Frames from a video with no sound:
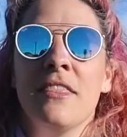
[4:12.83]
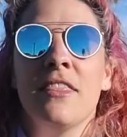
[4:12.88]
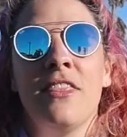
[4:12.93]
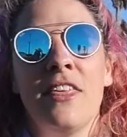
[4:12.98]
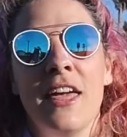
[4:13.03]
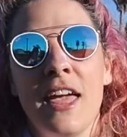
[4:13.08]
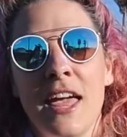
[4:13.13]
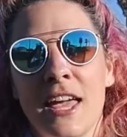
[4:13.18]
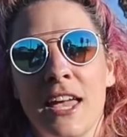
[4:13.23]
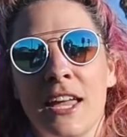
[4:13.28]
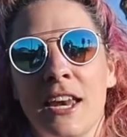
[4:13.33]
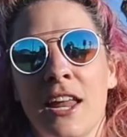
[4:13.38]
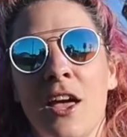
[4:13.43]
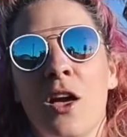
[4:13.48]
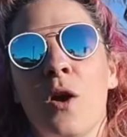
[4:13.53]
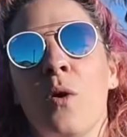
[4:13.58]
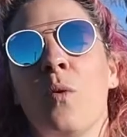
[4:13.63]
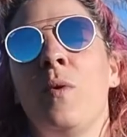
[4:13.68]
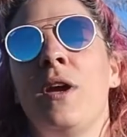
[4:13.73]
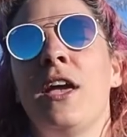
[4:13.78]
then
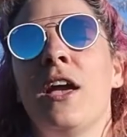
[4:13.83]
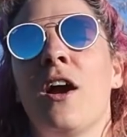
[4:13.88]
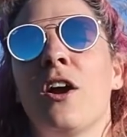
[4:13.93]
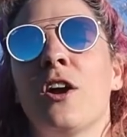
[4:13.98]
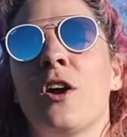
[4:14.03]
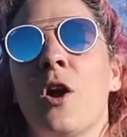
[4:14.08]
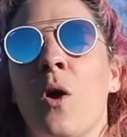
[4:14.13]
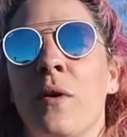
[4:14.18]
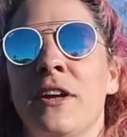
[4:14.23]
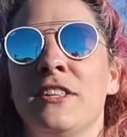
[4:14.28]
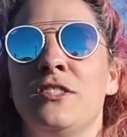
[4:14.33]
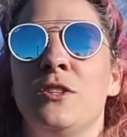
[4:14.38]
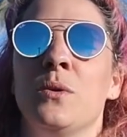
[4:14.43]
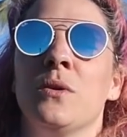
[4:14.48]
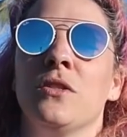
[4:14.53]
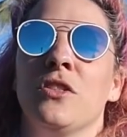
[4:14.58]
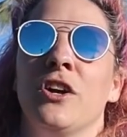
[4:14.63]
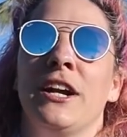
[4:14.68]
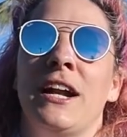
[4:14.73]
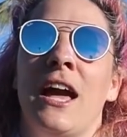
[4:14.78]
we are going
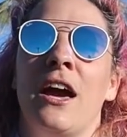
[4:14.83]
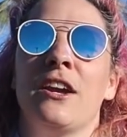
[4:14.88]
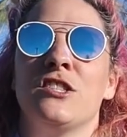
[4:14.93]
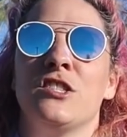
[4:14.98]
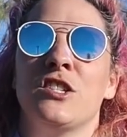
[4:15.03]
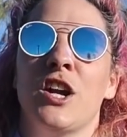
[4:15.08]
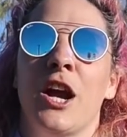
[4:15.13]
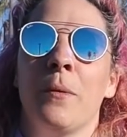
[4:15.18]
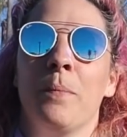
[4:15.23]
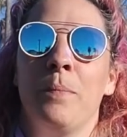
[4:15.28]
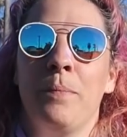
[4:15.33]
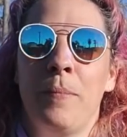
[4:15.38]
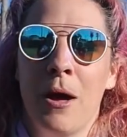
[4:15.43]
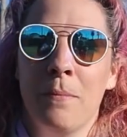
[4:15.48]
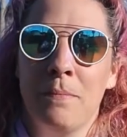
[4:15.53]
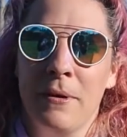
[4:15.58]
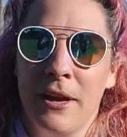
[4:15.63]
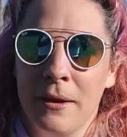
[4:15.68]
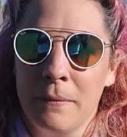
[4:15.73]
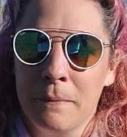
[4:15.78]
to learn how to start
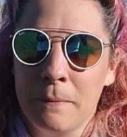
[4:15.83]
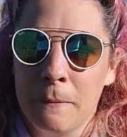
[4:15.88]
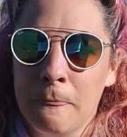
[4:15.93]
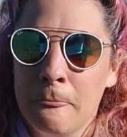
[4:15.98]
pumping.